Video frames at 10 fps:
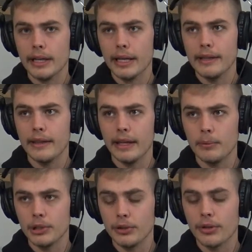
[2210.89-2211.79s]
and
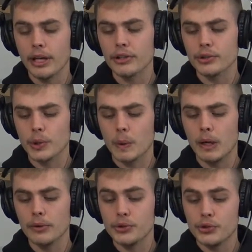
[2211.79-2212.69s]
then when you think you're doing
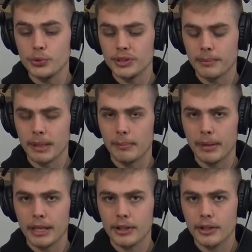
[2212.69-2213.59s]
well, do something
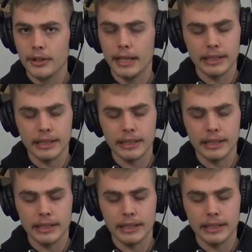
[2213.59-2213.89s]
better,